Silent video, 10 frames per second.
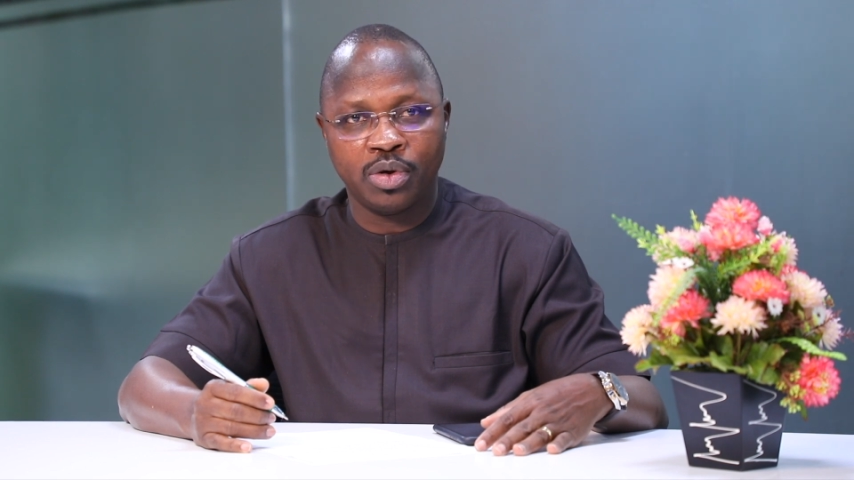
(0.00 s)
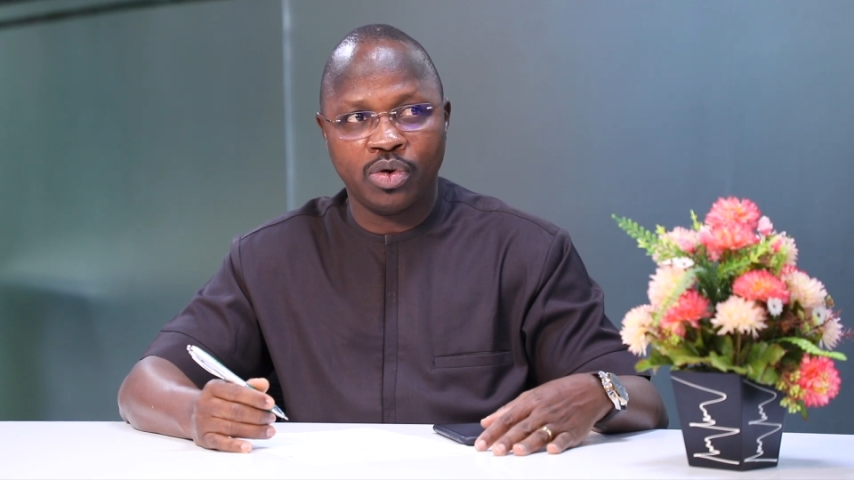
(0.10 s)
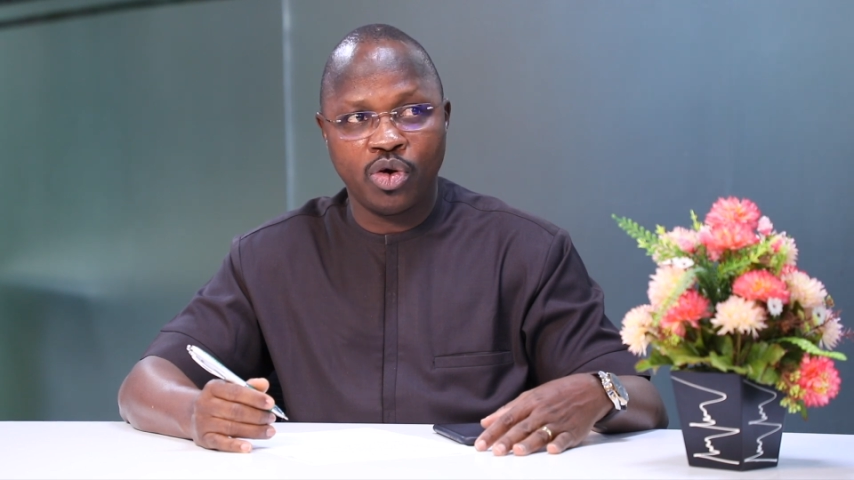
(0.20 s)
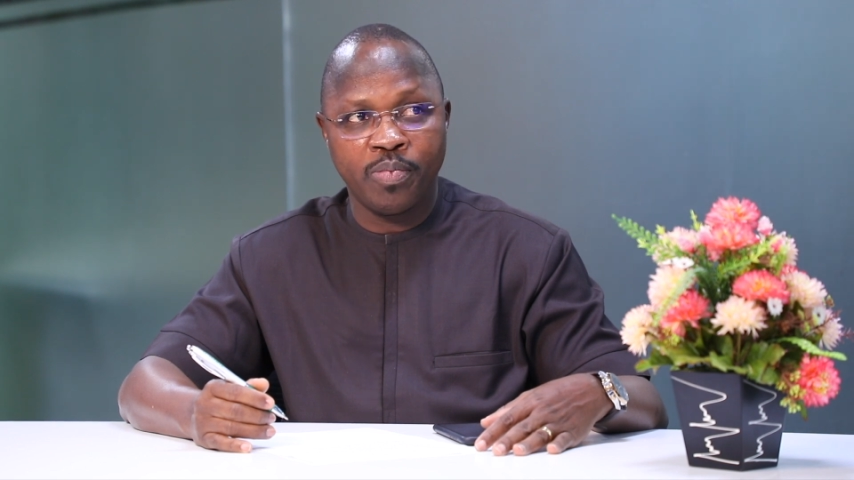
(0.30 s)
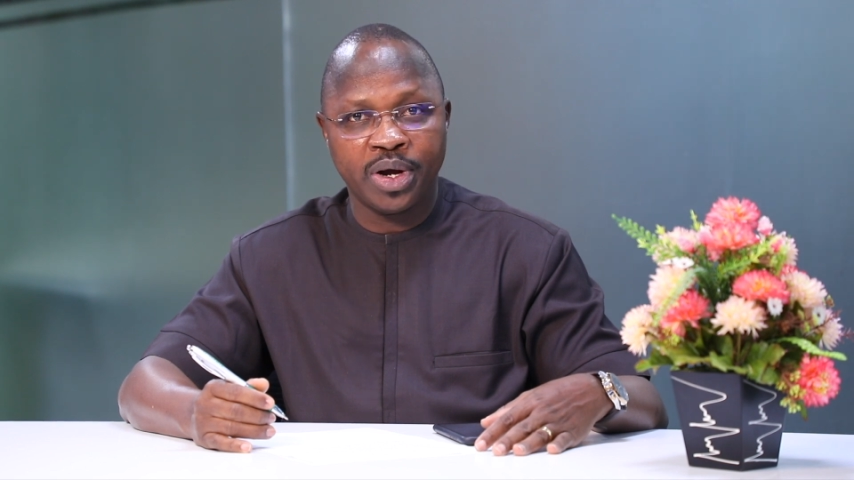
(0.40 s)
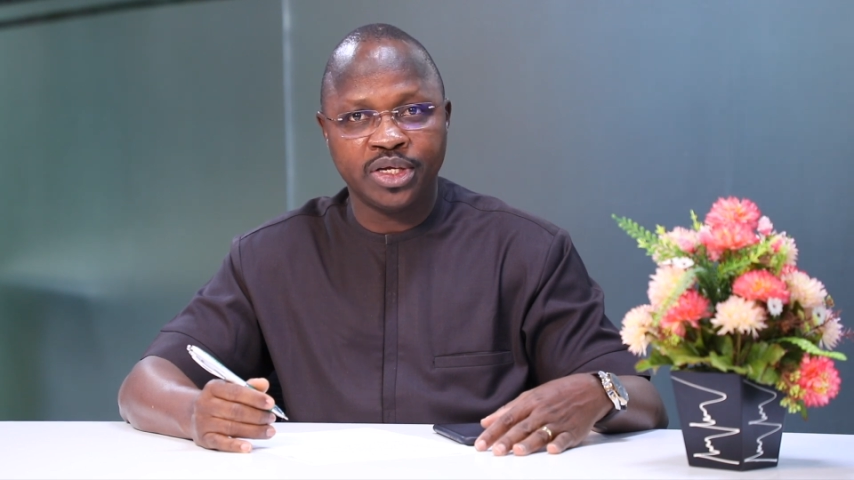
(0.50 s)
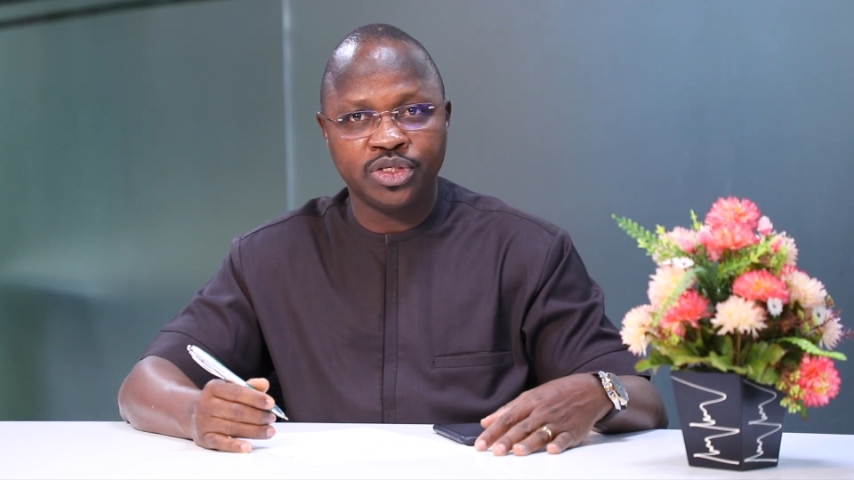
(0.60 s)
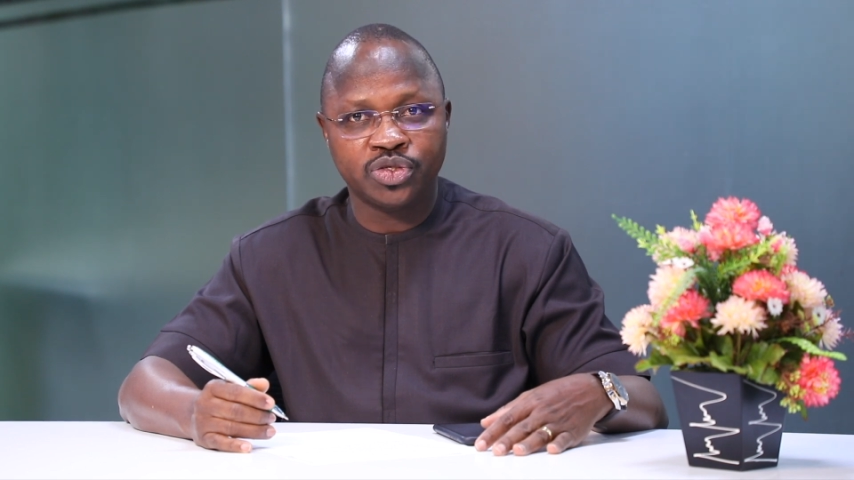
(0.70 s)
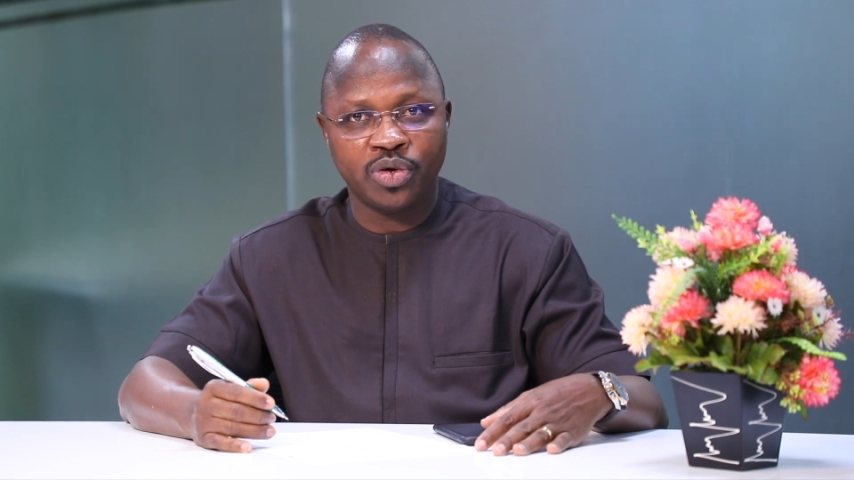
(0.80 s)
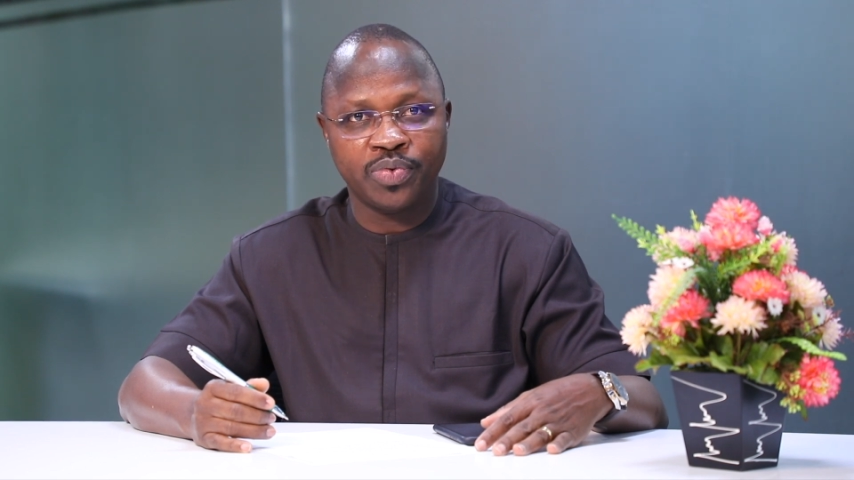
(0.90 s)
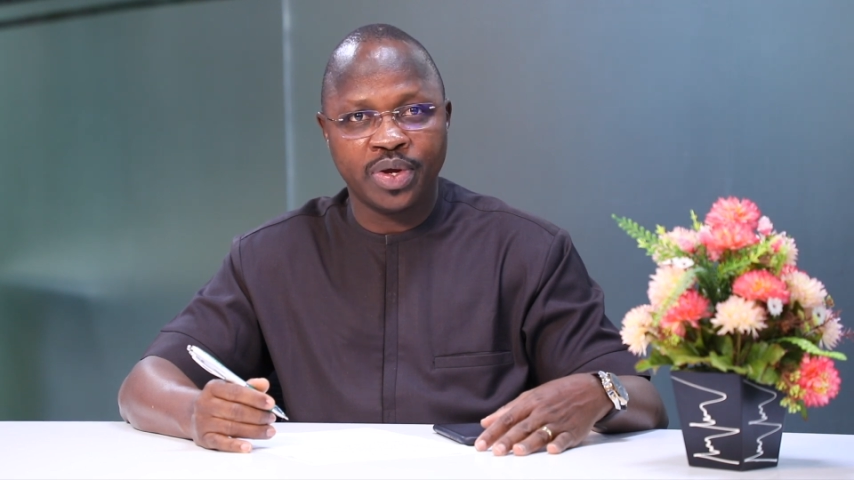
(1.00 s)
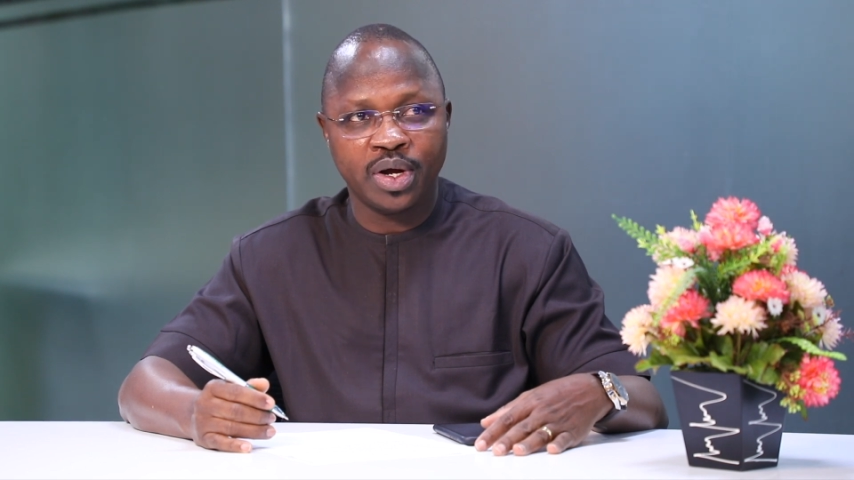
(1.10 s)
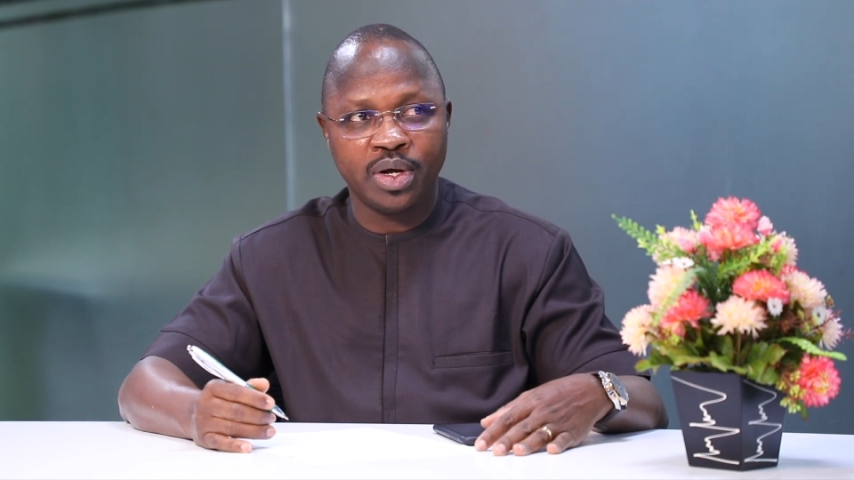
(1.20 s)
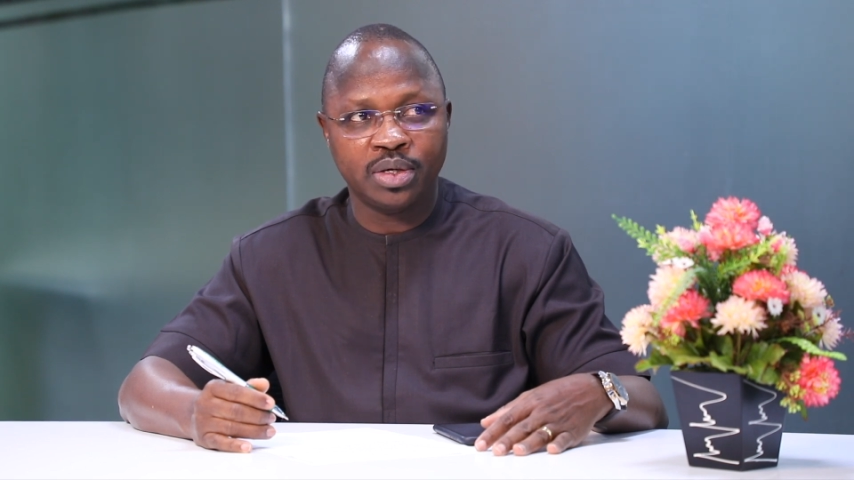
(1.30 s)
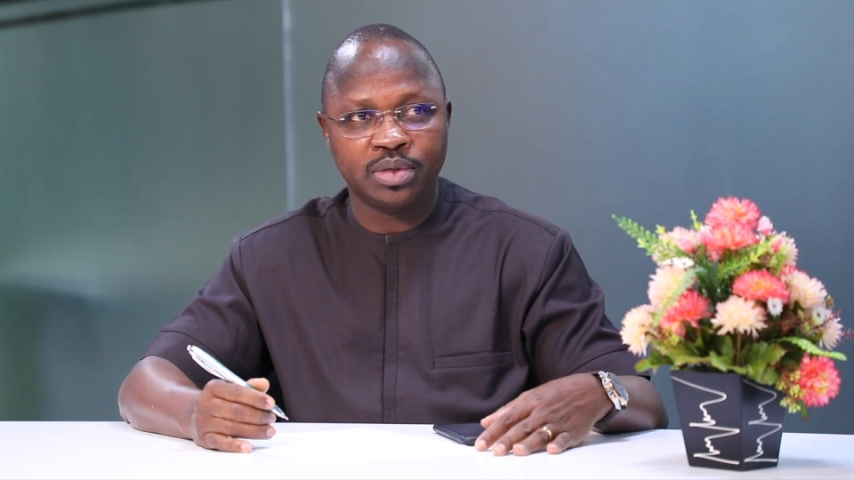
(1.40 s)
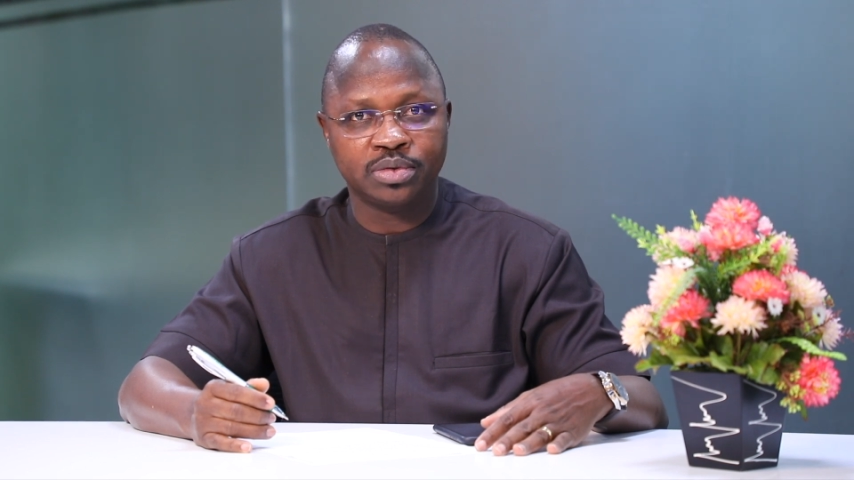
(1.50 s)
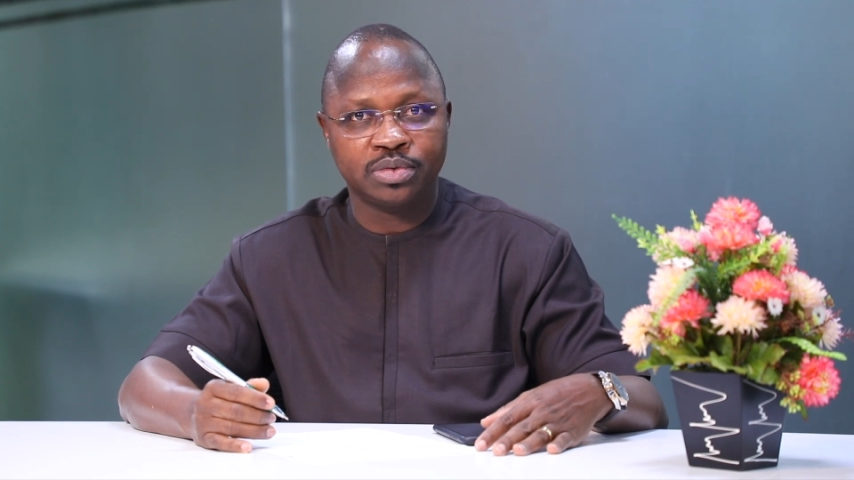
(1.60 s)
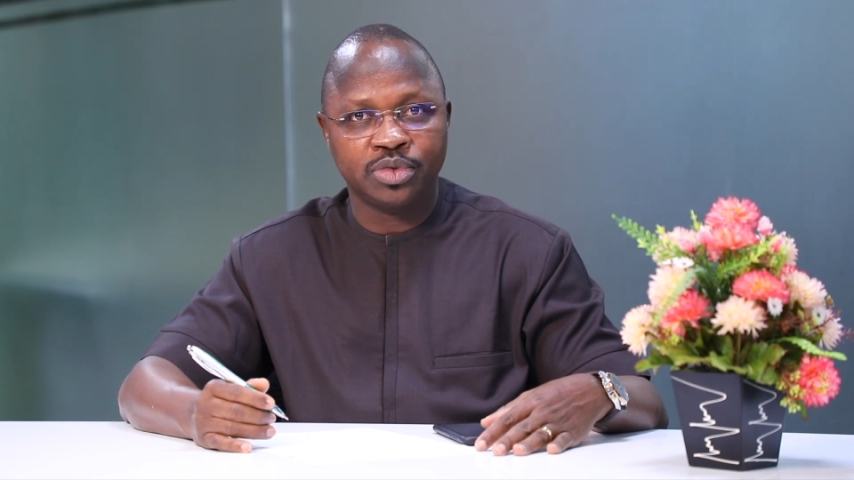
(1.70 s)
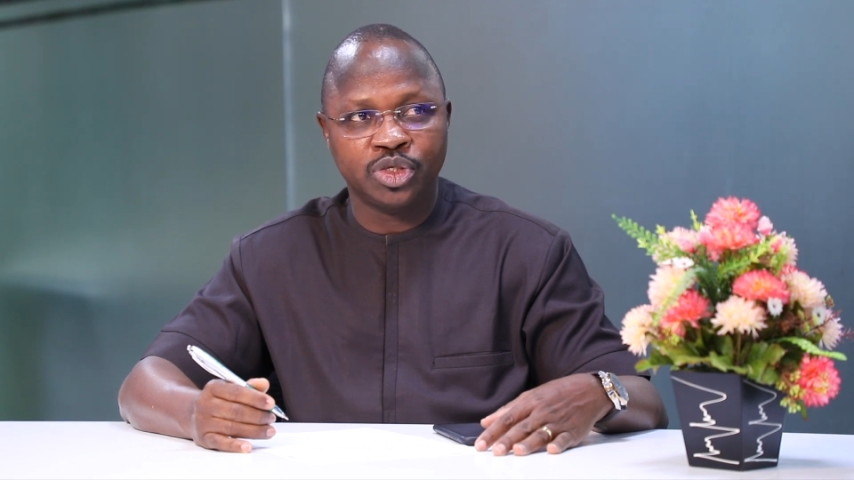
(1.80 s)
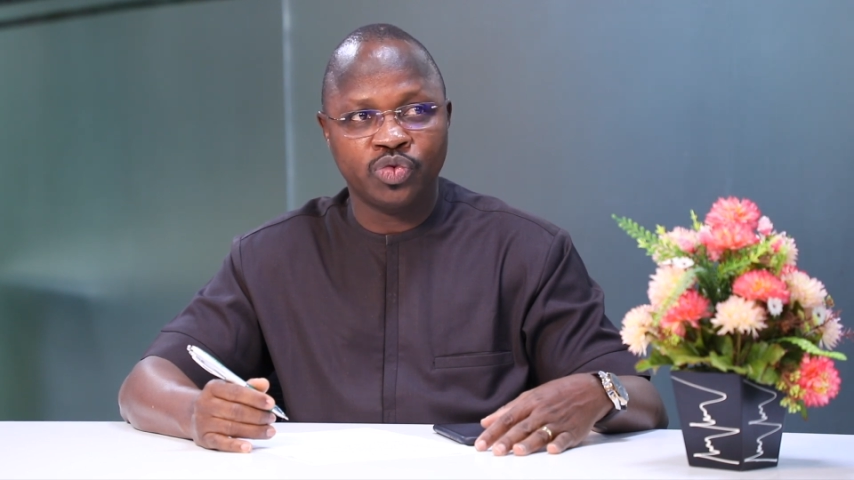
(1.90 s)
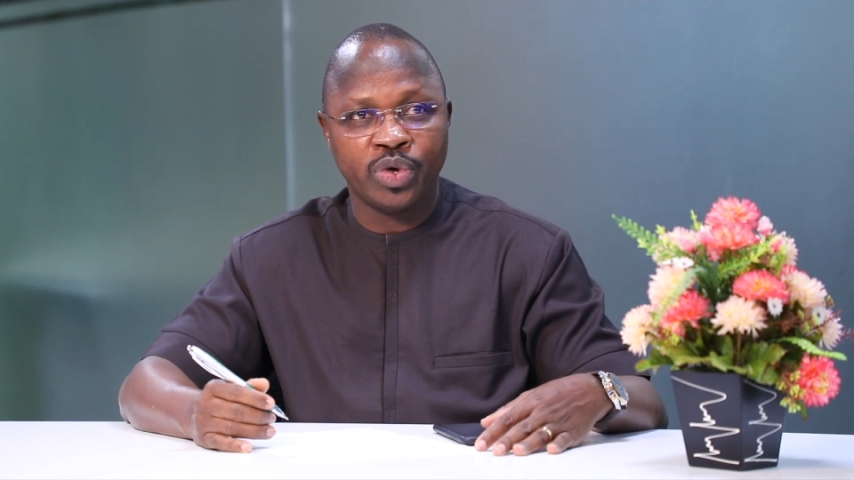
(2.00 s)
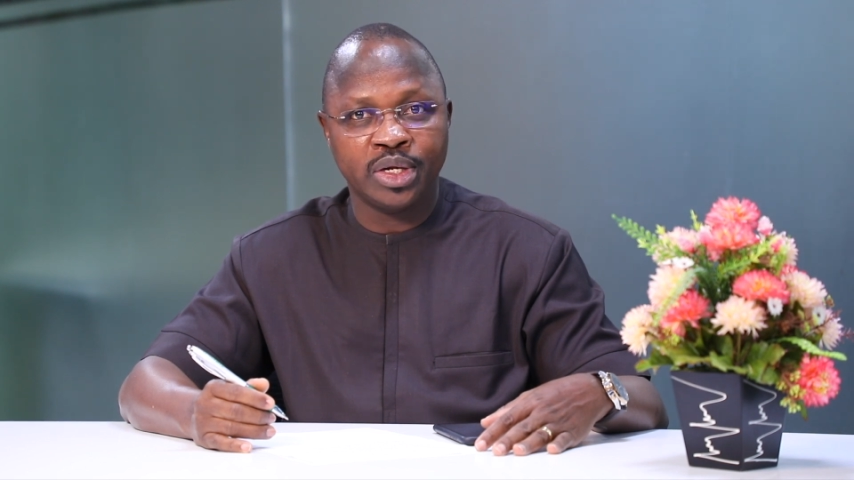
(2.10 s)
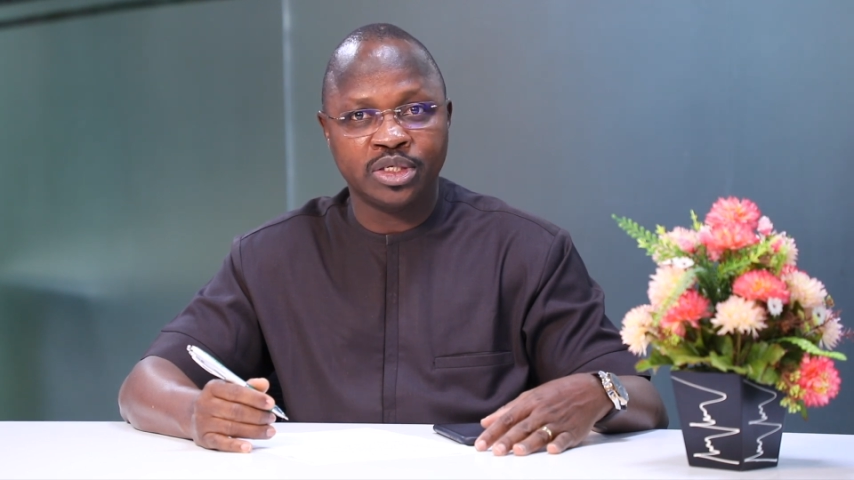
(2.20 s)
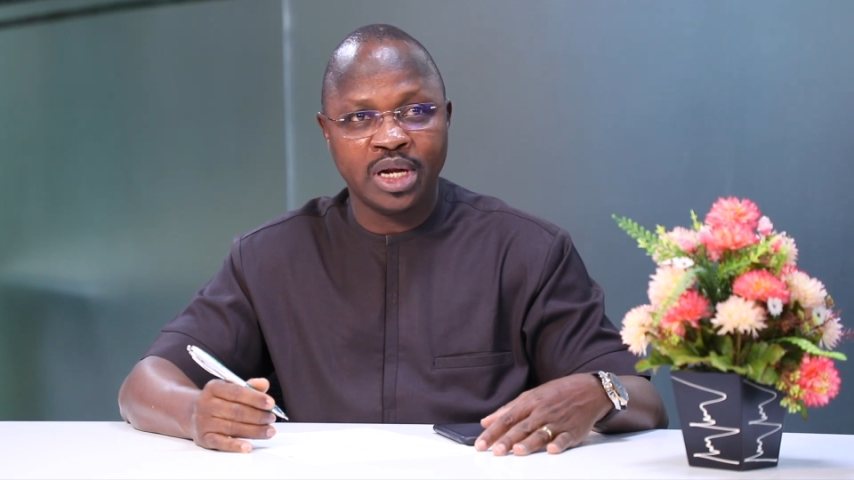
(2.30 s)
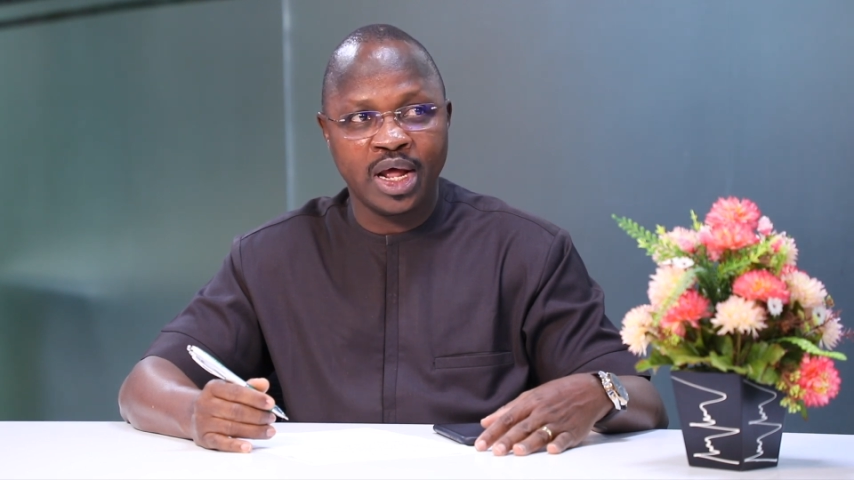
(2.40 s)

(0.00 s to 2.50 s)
core banking software, which went